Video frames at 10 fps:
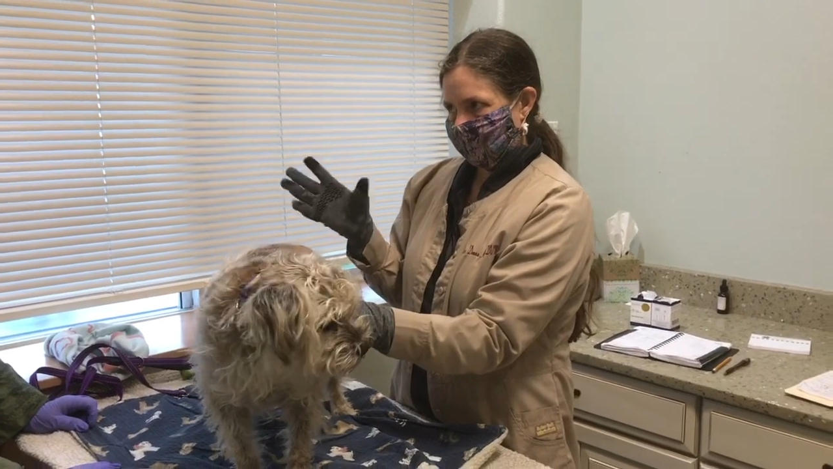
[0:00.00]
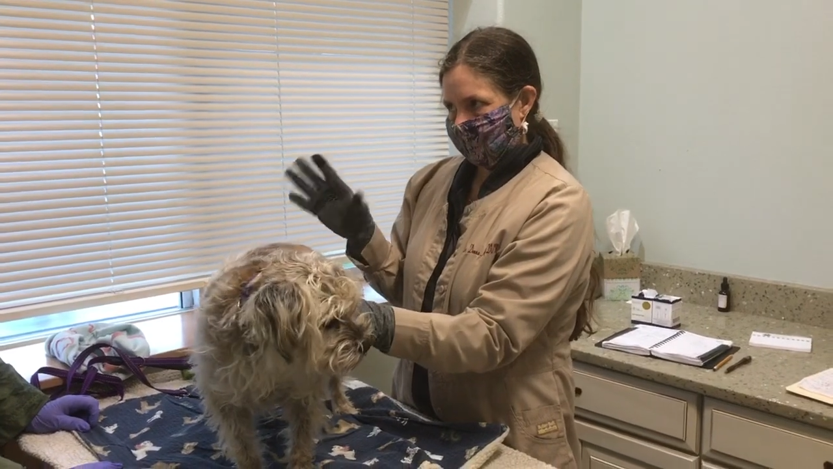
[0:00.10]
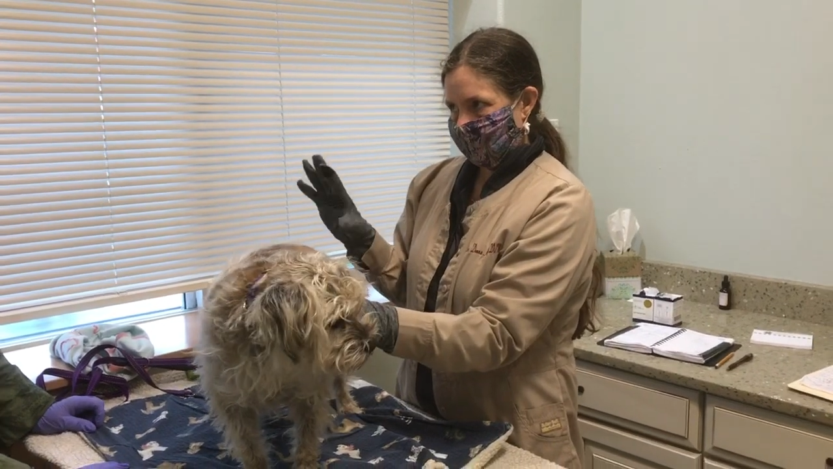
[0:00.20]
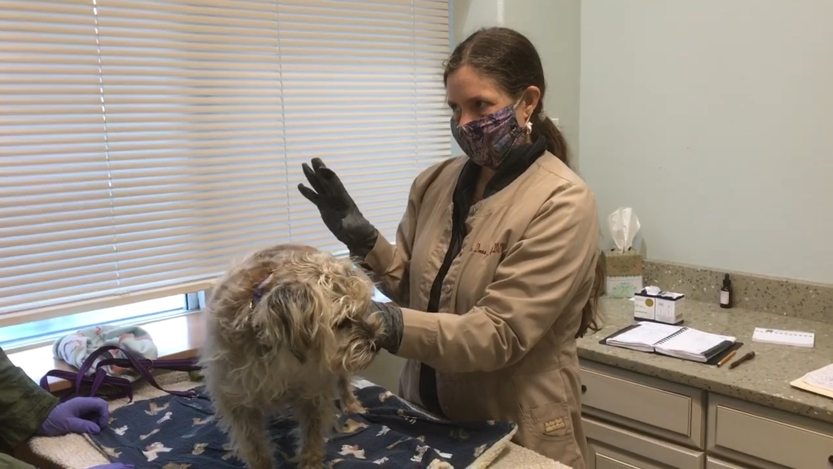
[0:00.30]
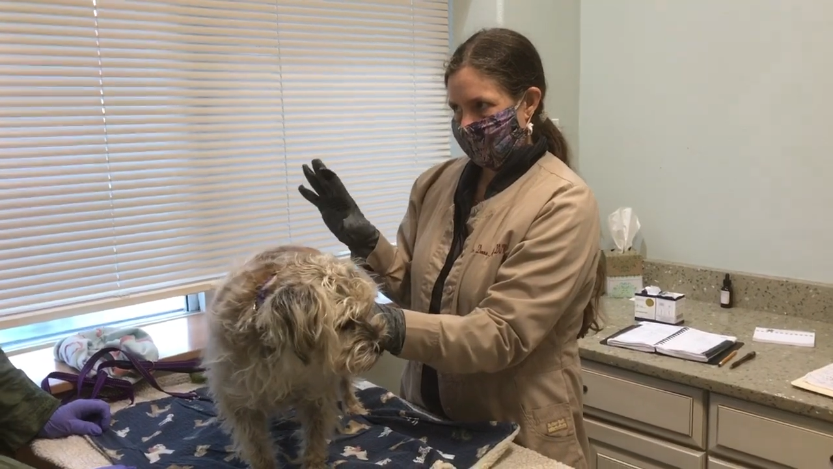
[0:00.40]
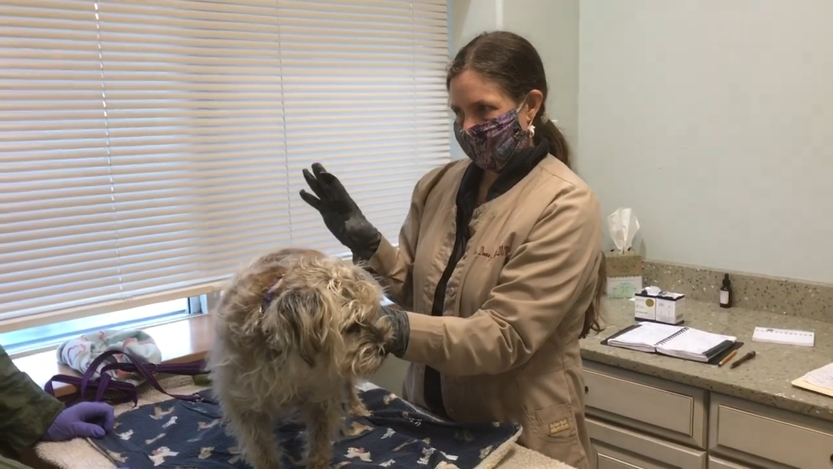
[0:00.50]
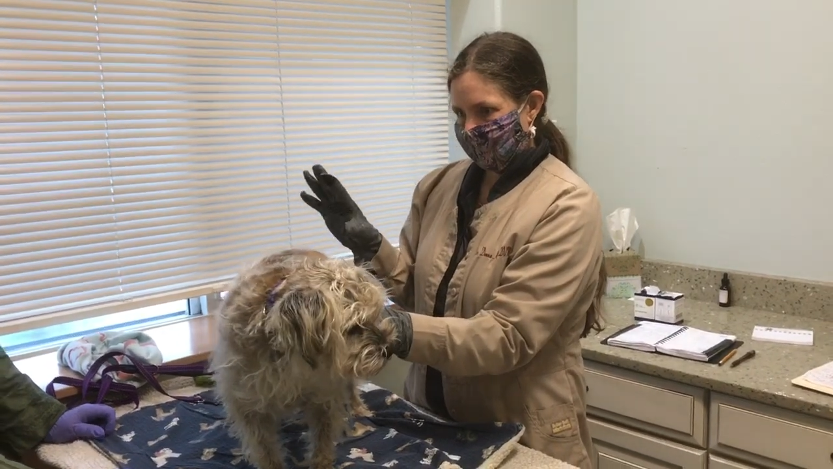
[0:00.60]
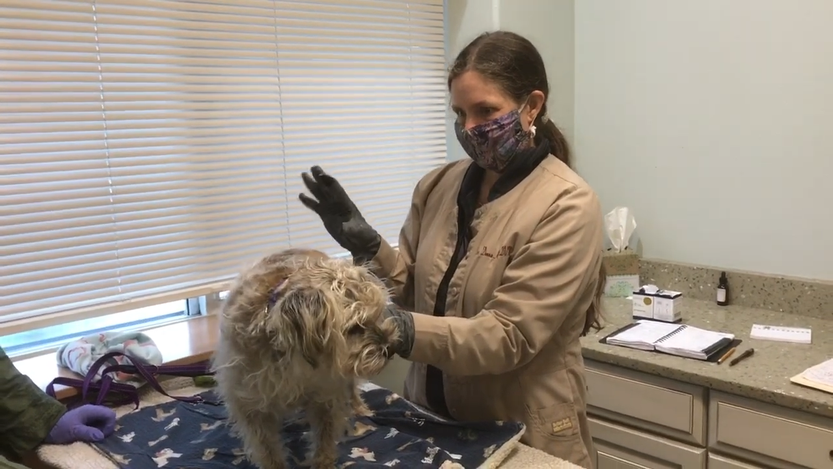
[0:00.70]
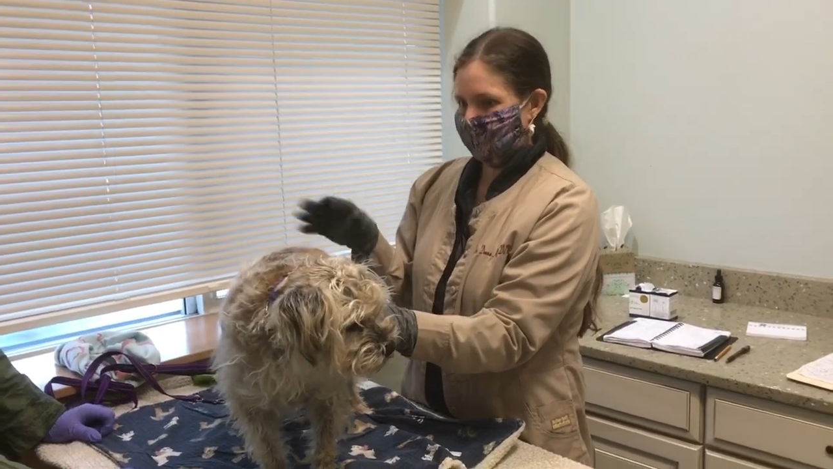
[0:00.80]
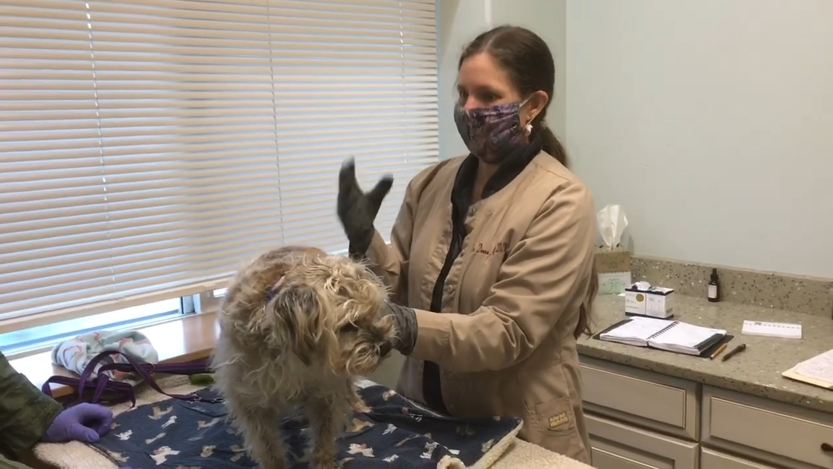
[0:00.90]

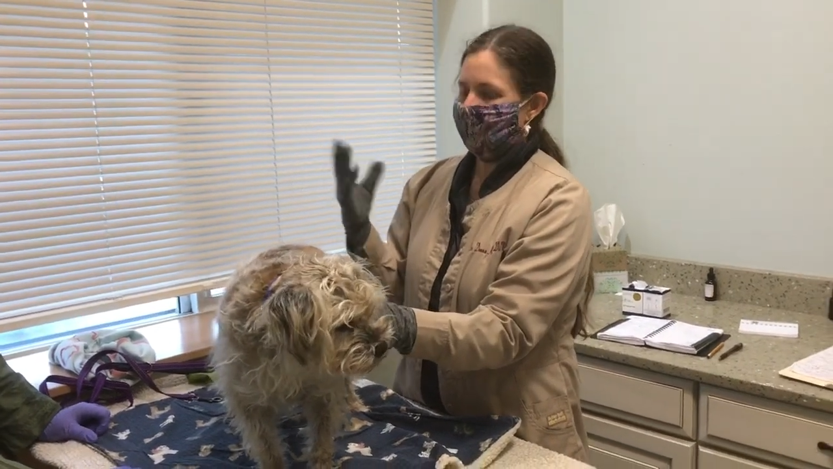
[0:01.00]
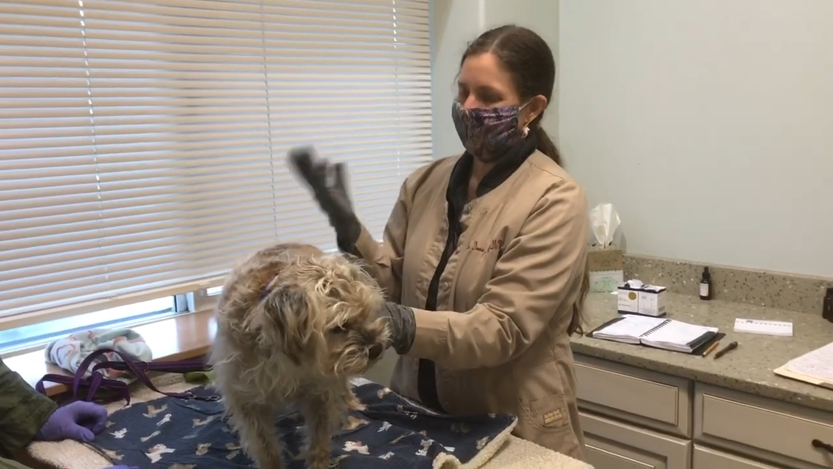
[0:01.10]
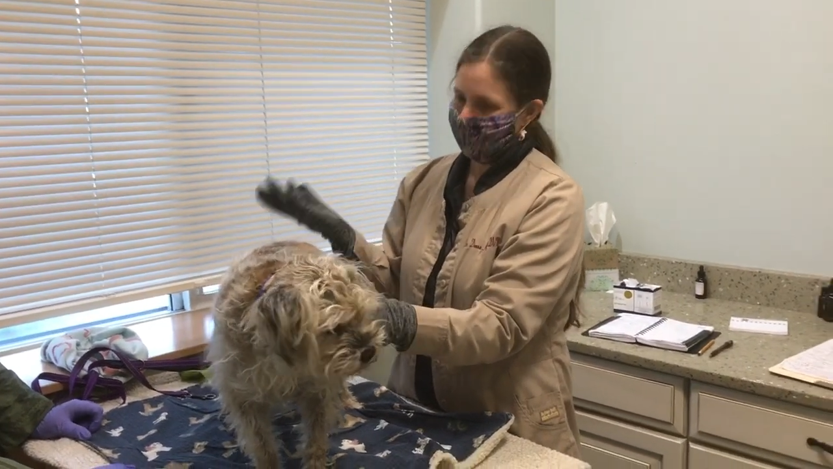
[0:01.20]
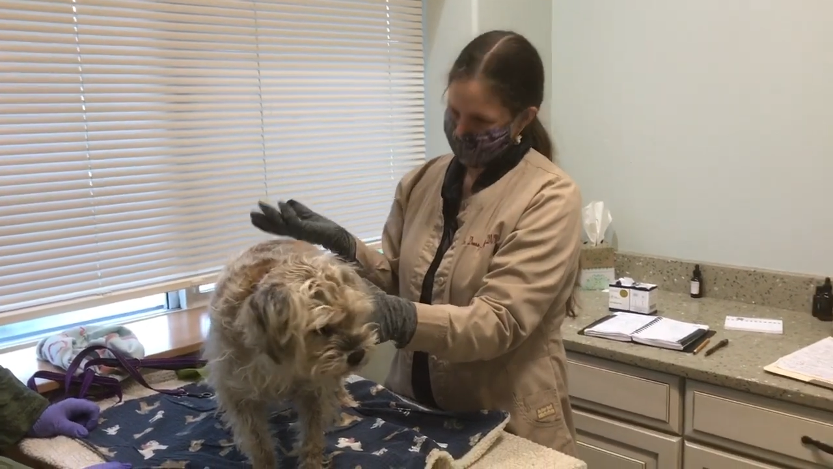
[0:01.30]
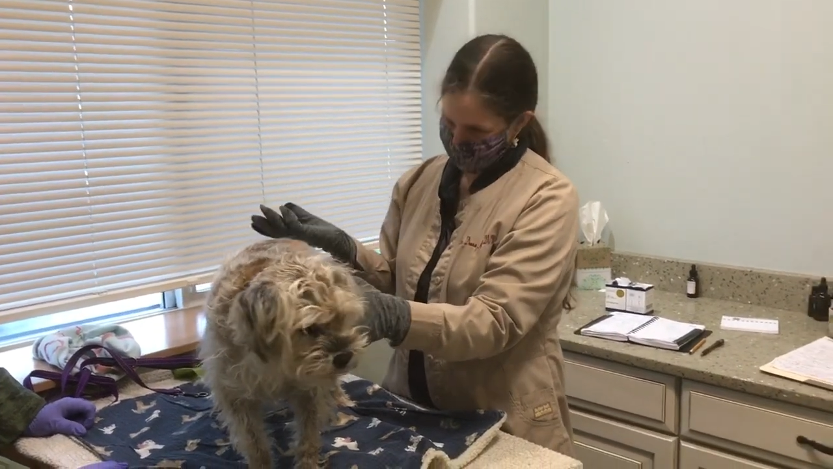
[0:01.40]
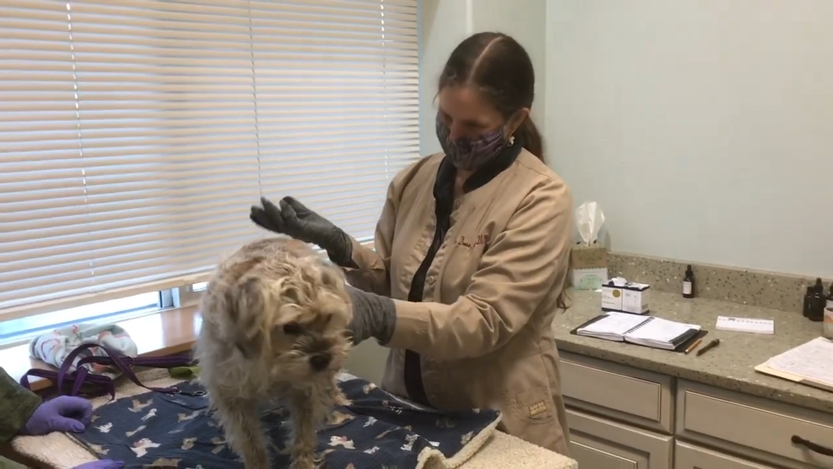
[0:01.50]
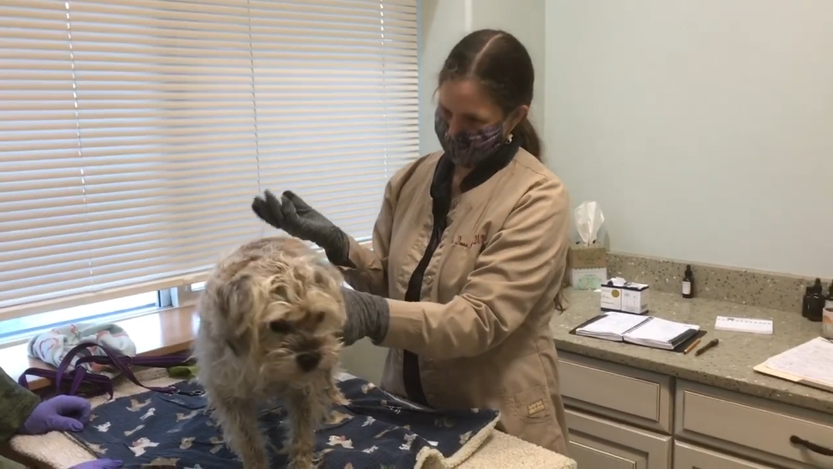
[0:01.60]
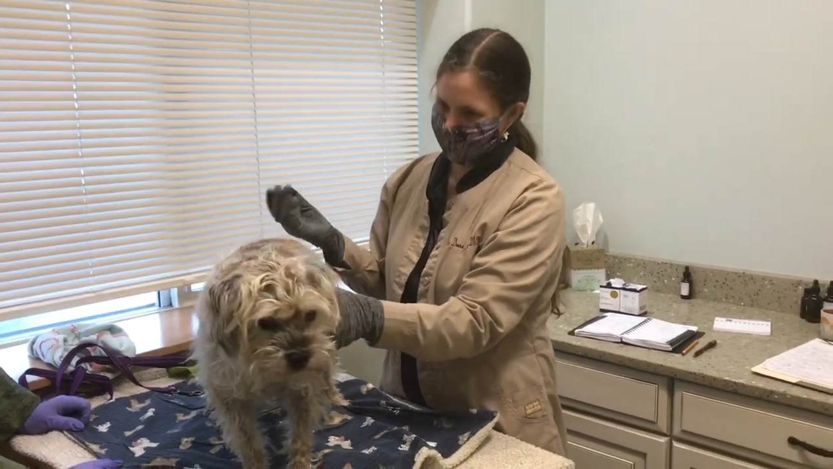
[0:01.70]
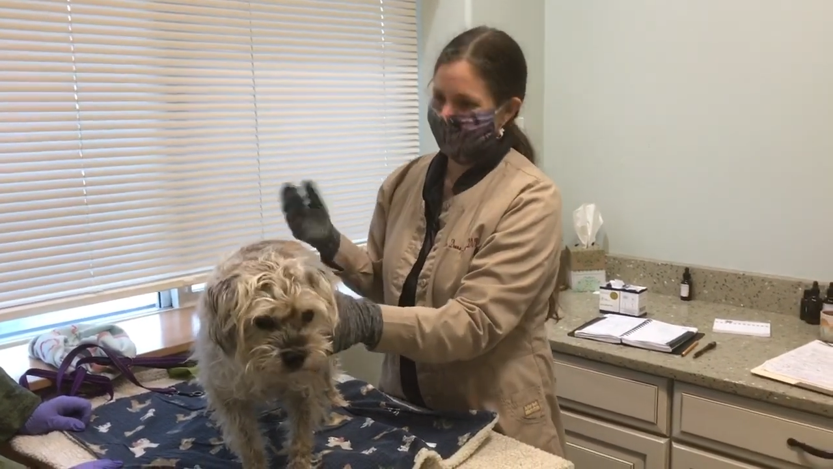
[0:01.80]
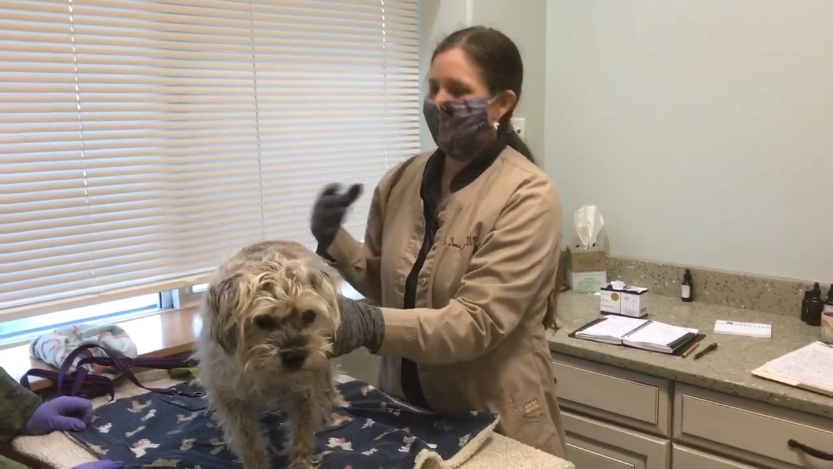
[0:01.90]
issues, disease,